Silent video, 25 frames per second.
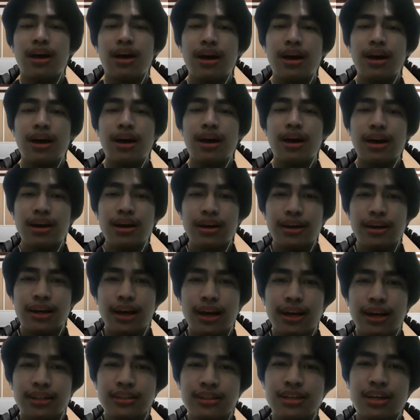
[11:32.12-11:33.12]
I
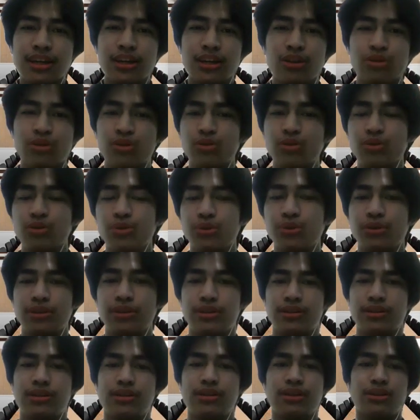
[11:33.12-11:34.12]
think you do
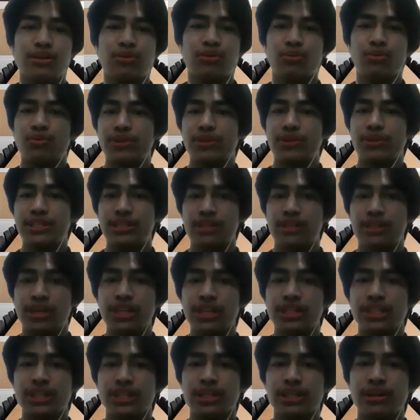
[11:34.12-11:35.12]
good
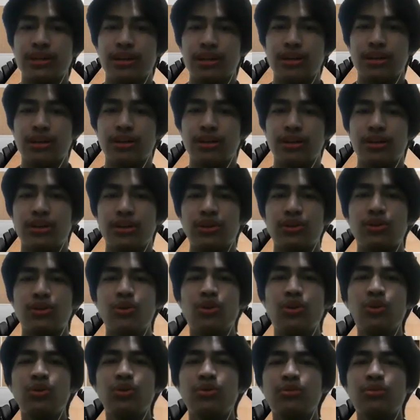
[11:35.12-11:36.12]
research. You
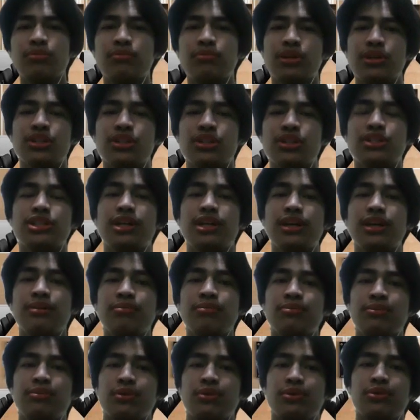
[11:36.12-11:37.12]
know much
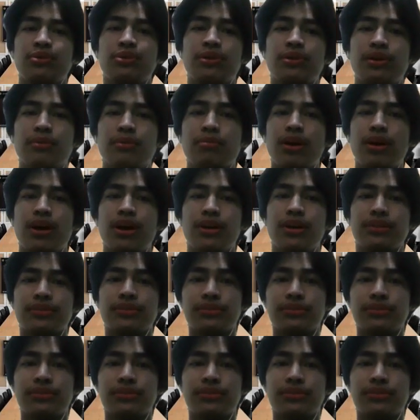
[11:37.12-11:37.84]
info about